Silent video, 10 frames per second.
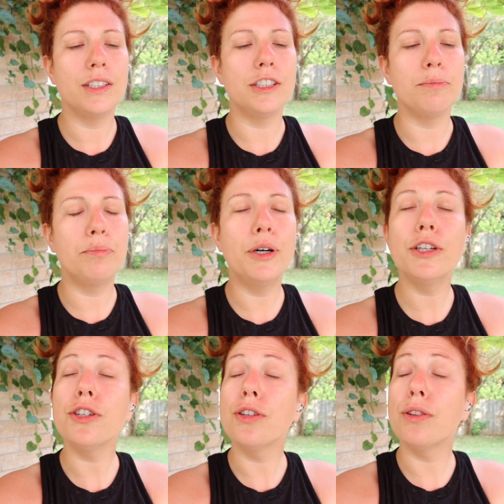to
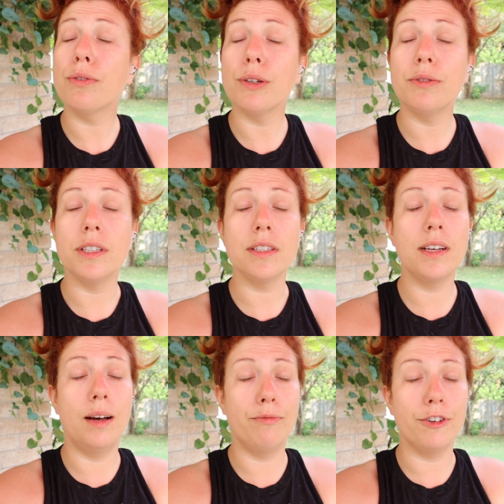push through
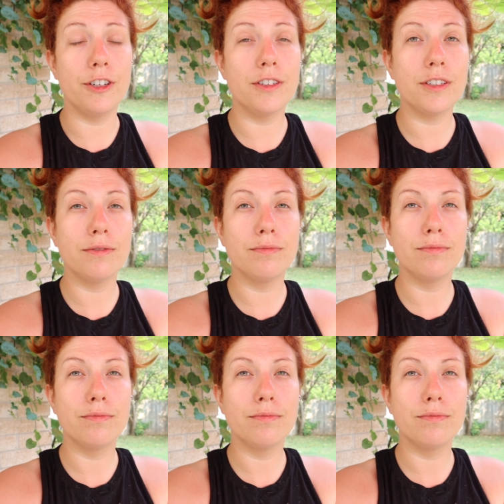discomfort